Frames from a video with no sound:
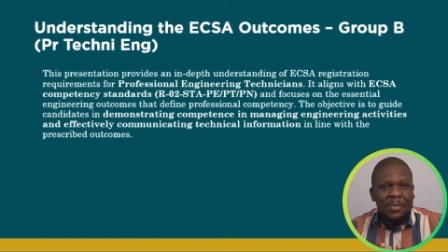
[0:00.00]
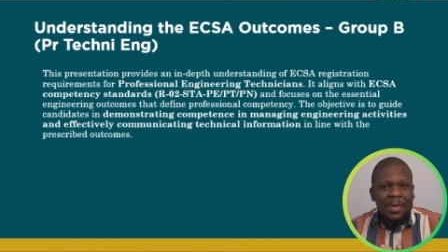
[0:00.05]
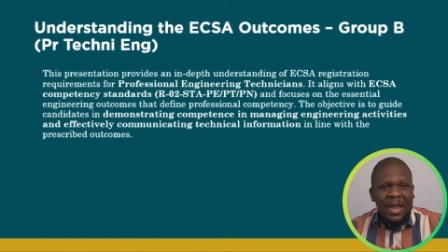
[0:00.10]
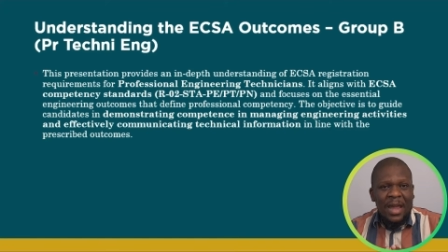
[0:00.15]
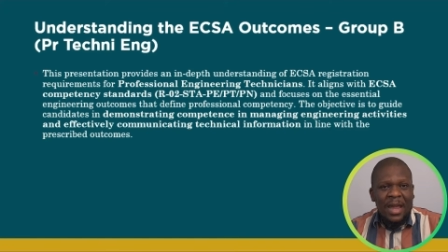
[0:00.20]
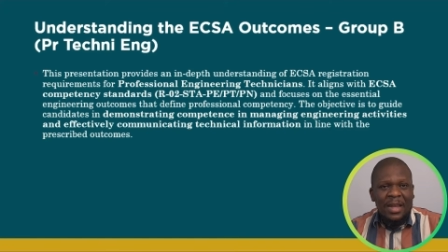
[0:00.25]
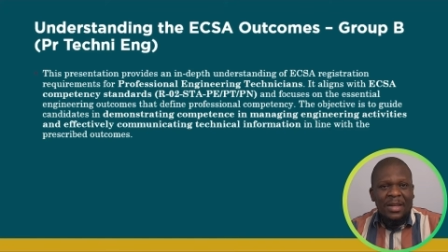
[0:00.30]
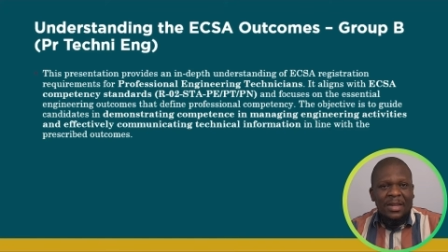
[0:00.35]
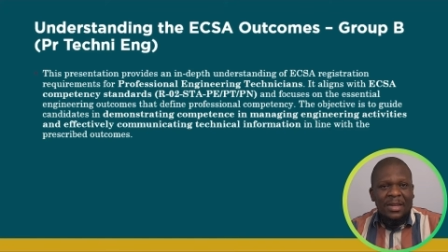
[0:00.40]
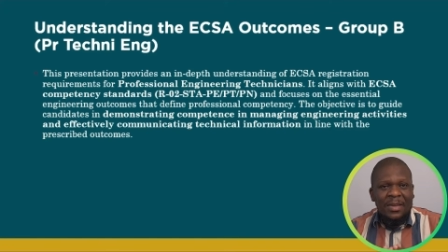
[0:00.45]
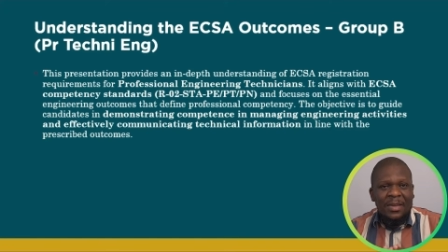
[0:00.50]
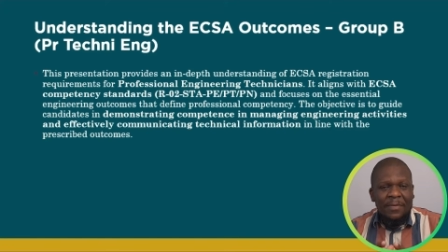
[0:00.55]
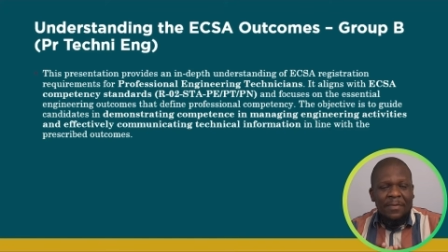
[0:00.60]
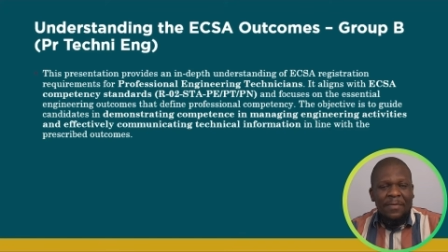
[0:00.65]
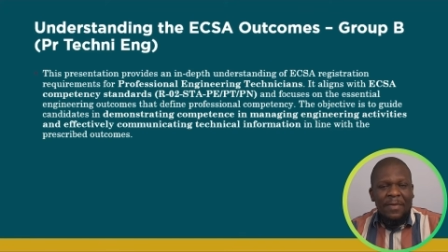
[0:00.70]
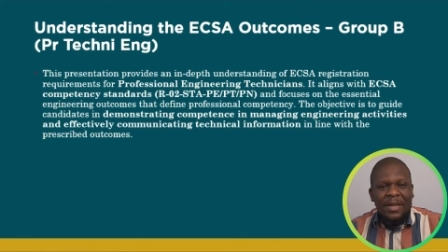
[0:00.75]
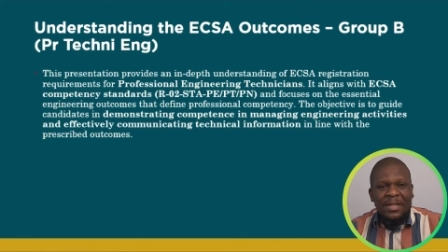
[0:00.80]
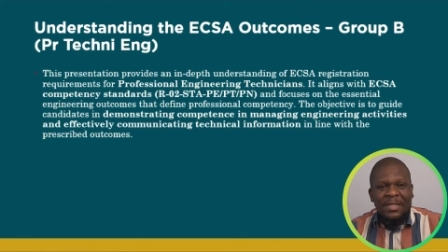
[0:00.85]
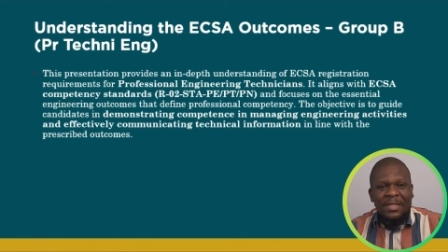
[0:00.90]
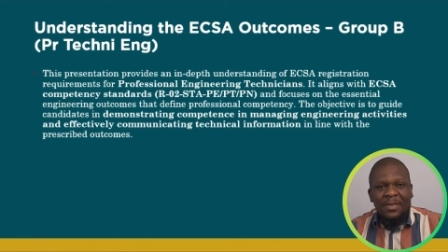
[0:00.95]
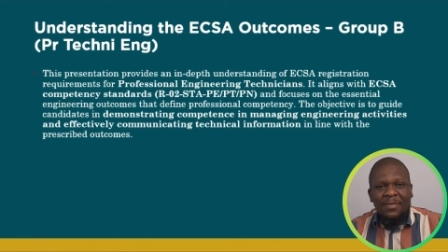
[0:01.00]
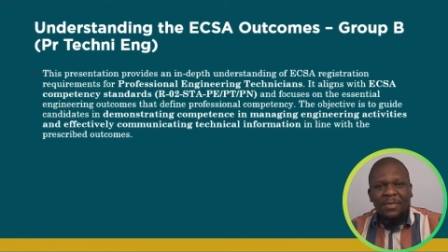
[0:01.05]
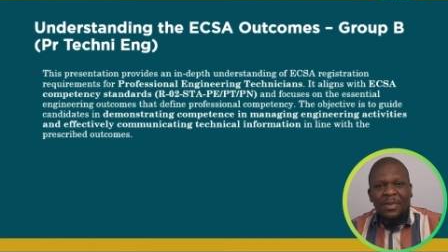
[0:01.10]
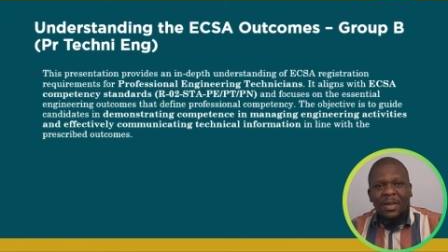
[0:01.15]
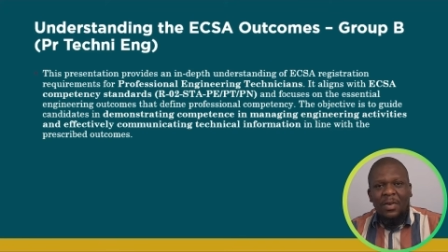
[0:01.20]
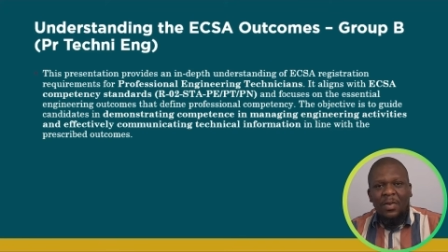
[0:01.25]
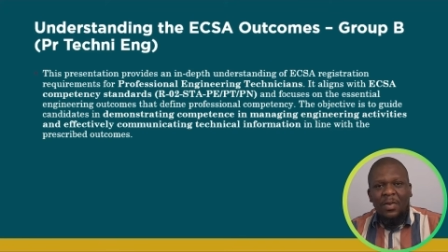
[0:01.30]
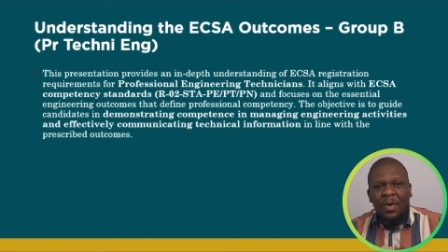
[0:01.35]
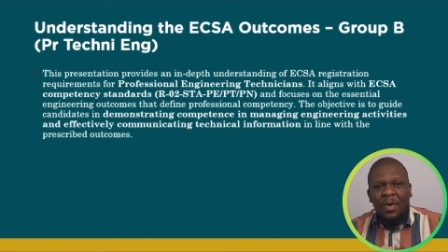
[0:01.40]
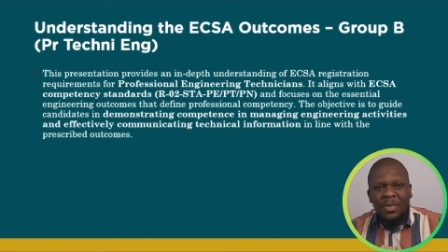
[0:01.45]
and effectively
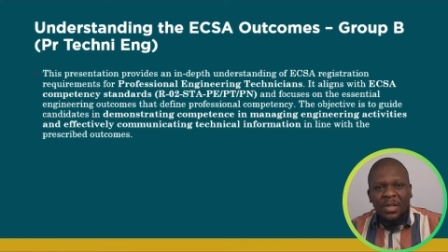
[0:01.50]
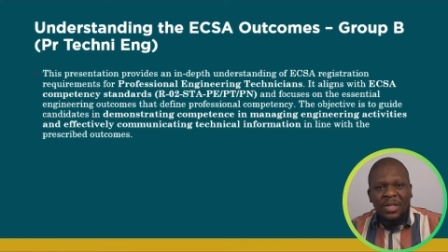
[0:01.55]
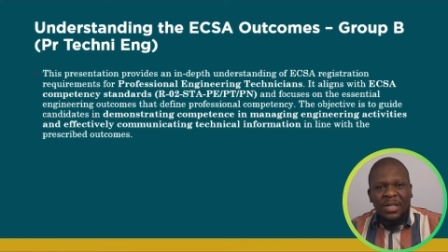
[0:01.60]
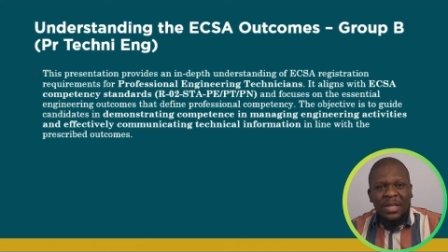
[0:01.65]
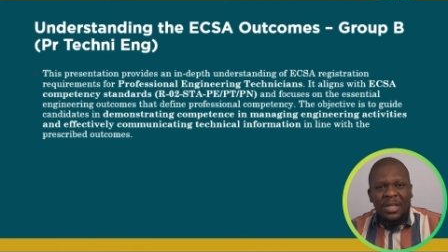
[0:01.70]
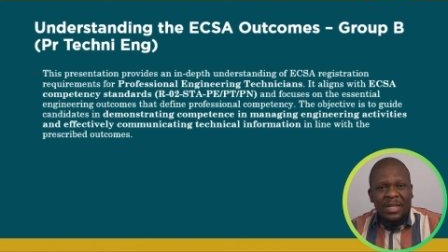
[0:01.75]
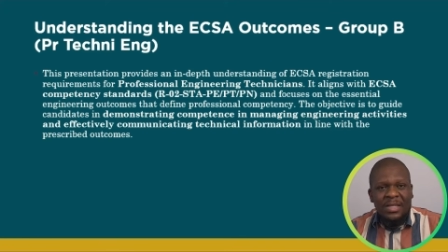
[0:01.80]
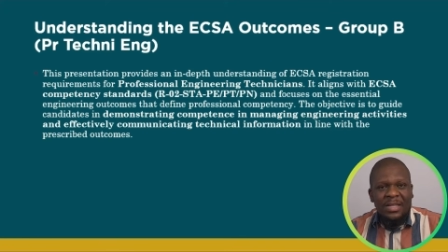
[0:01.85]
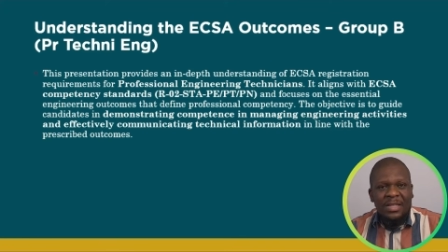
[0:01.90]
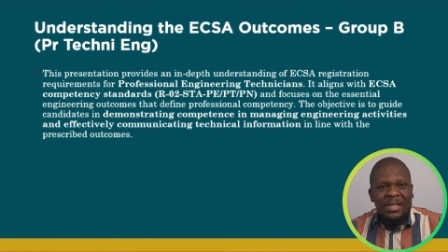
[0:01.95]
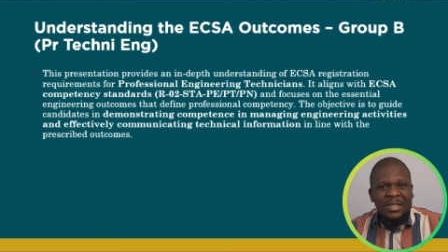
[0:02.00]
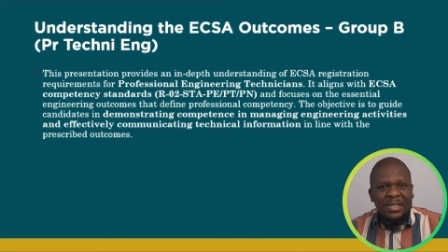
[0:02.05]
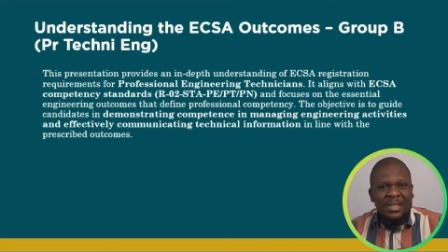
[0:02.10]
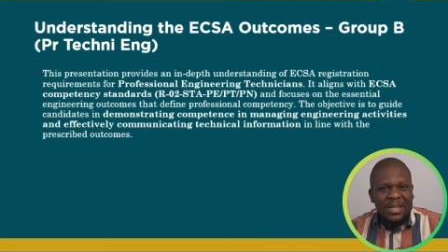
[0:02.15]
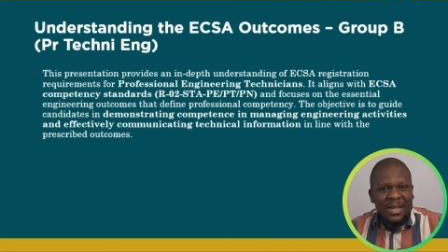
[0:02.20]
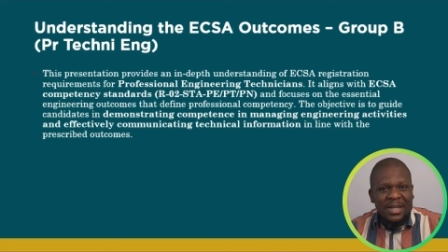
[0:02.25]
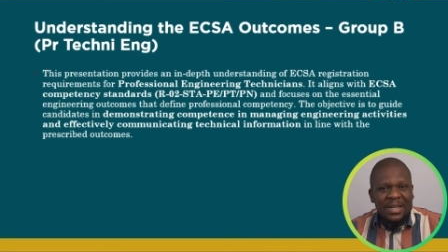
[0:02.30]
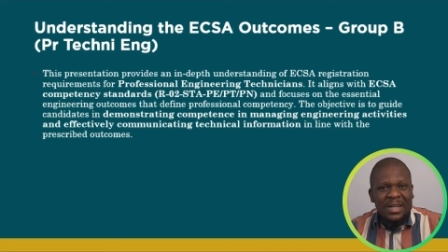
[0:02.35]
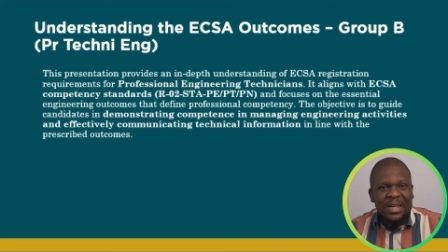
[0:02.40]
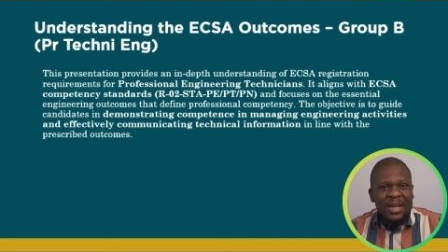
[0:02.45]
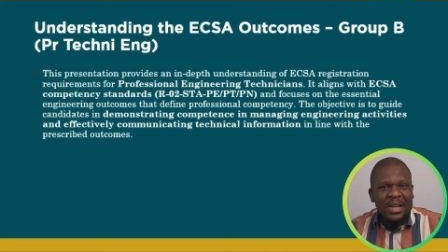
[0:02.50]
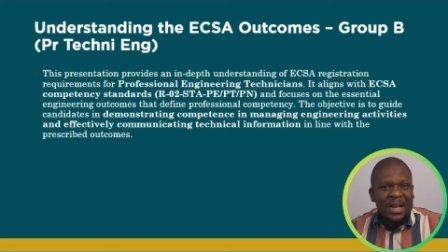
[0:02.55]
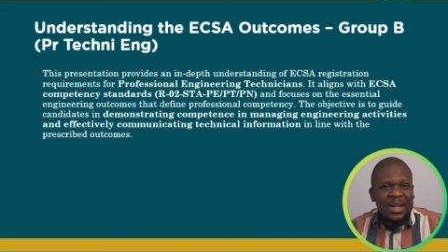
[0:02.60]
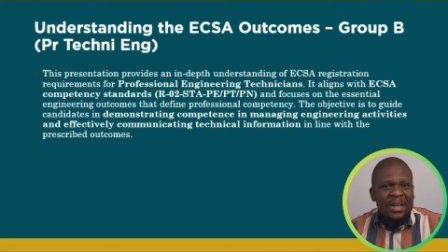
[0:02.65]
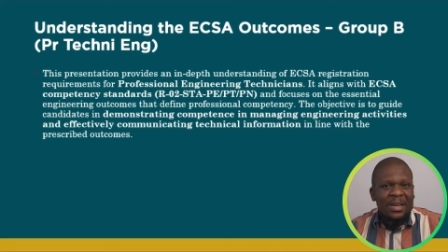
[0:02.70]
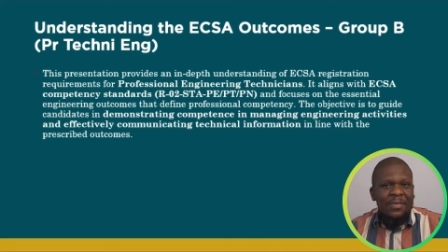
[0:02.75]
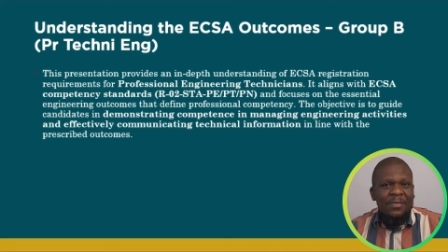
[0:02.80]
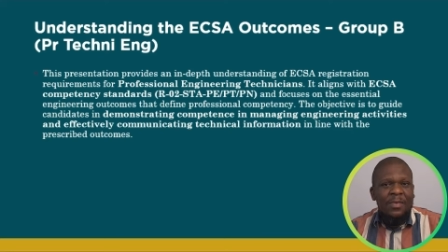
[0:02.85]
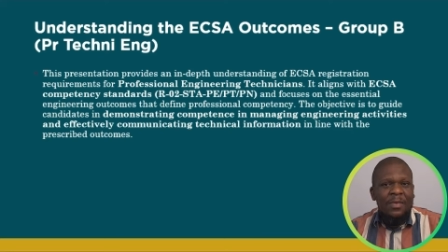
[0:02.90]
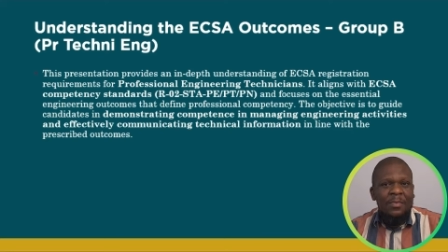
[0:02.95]
communicating technical
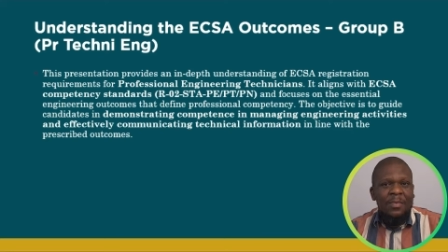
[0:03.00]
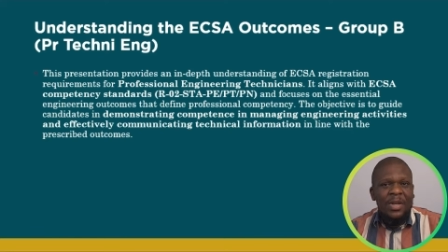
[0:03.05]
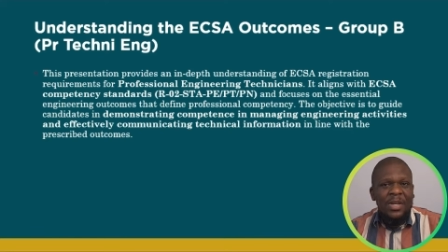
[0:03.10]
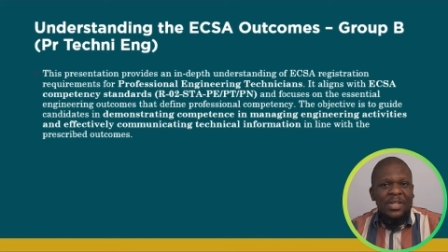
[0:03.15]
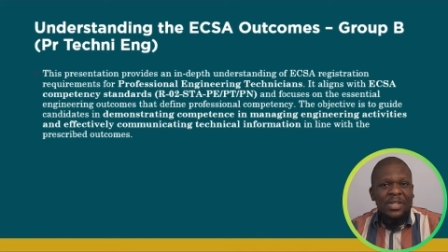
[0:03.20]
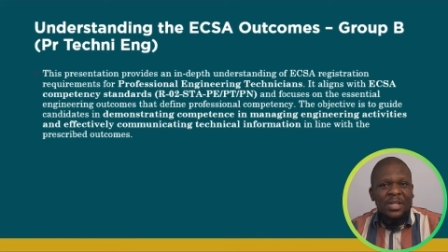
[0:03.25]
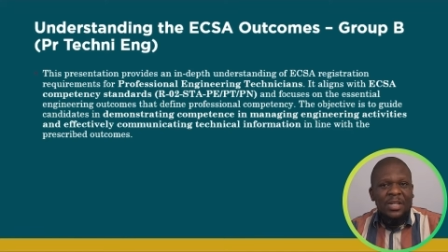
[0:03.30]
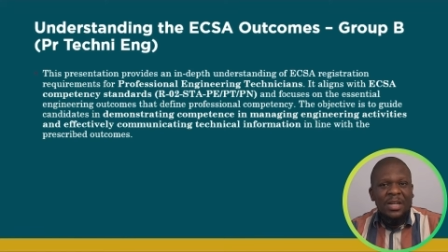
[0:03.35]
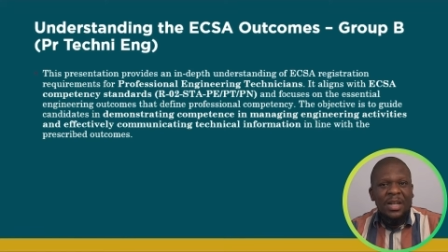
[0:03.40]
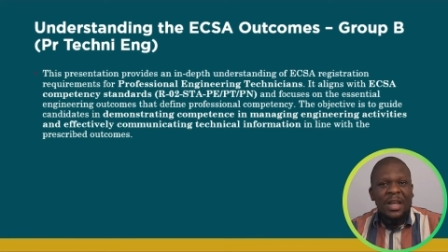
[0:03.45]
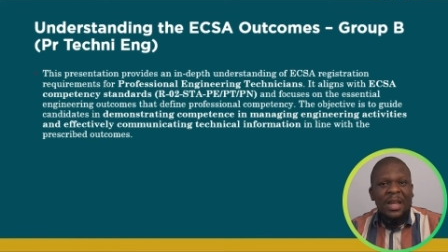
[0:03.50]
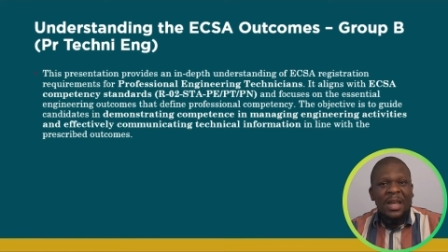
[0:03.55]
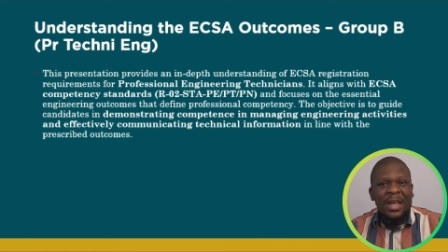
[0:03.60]
information